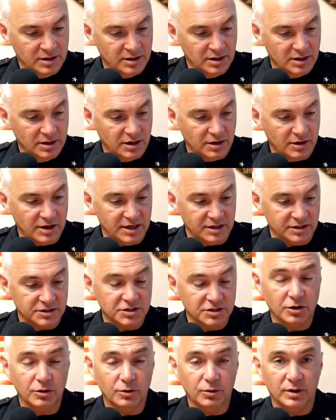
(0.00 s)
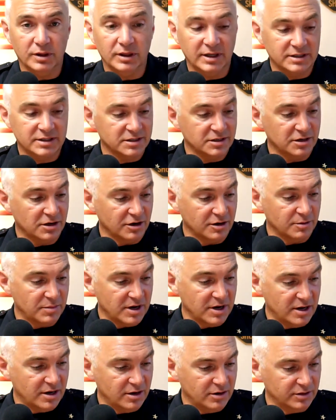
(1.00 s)
All right, so let's talk
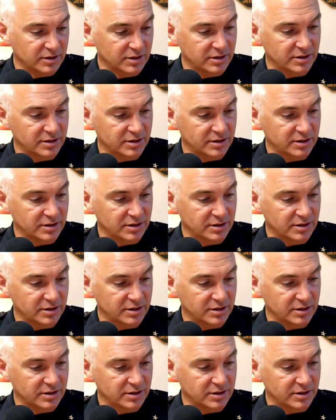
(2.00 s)
about